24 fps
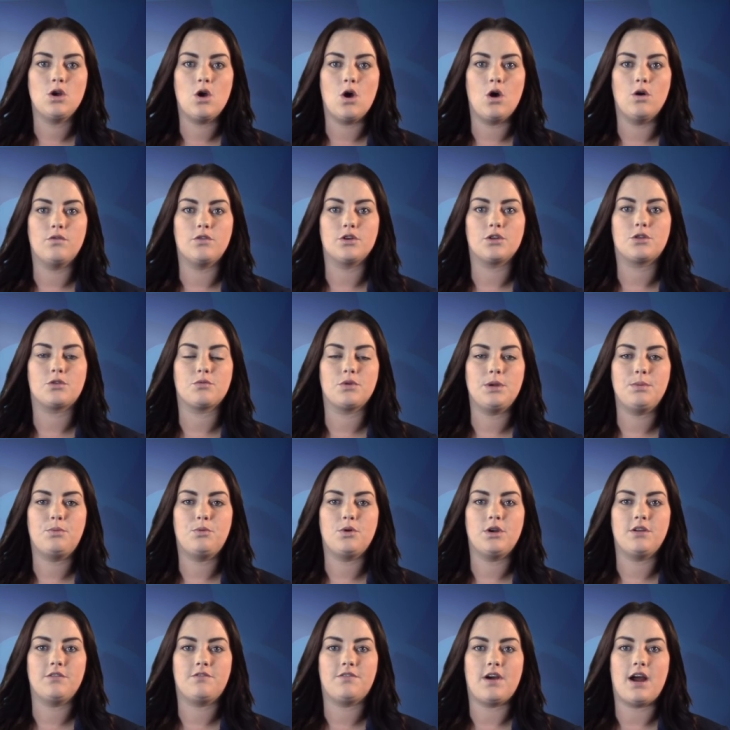over
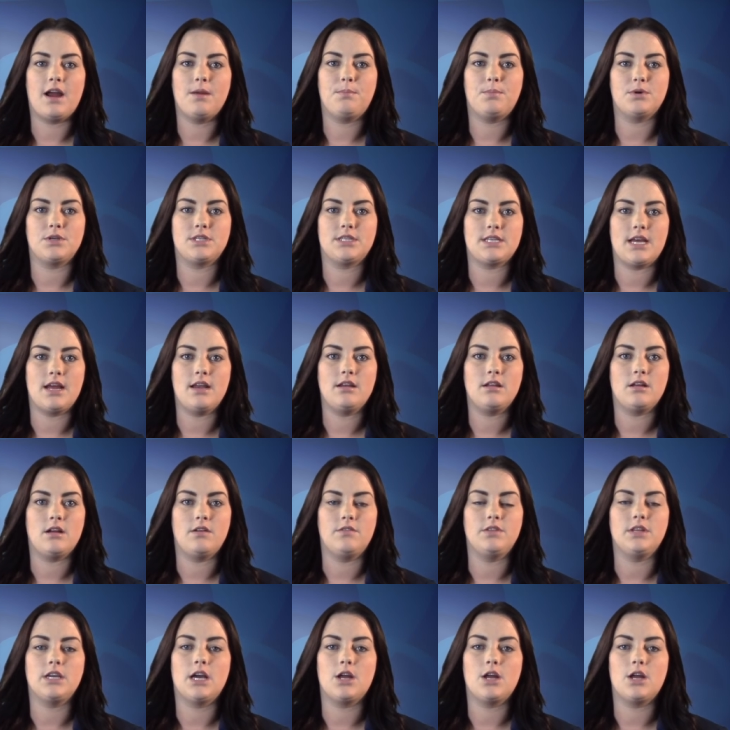3.5% of the